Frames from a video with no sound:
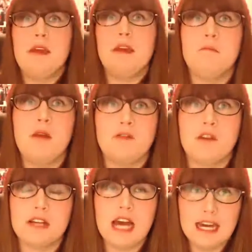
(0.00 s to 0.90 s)
Me and my
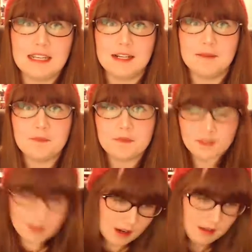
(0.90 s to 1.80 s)
friend Hannah,
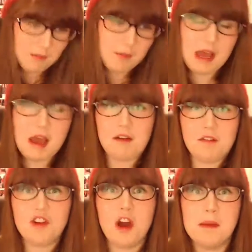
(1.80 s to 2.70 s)
I
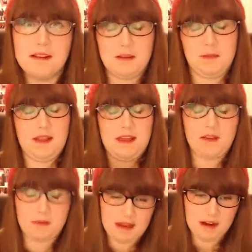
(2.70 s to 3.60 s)
was childminded by
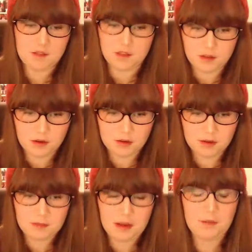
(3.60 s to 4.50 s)
their family after
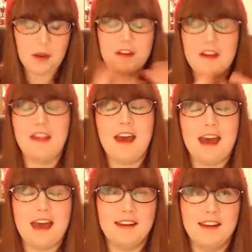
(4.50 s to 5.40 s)
school, and I went around
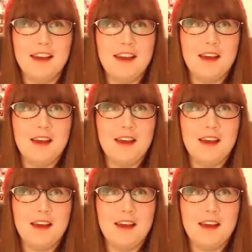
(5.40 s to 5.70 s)
there,